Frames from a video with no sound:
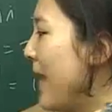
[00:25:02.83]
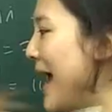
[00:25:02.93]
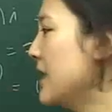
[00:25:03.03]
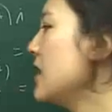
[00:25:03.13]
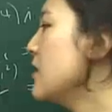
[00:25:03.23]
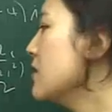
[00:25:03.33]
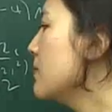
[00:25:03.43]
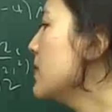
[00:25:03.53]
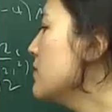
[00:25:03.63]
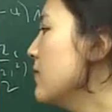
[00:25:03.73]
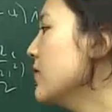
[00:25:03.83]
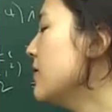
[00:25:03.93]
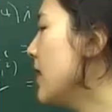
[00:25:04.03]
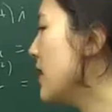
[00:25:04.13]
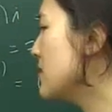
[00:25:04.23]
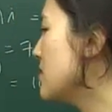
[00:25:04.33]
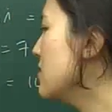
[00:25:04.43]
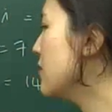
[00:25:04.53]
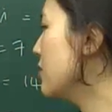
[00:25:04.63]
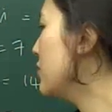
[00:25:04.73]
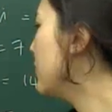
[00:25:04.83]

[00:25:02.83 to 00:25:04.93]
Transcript: panic in the middle of the test, you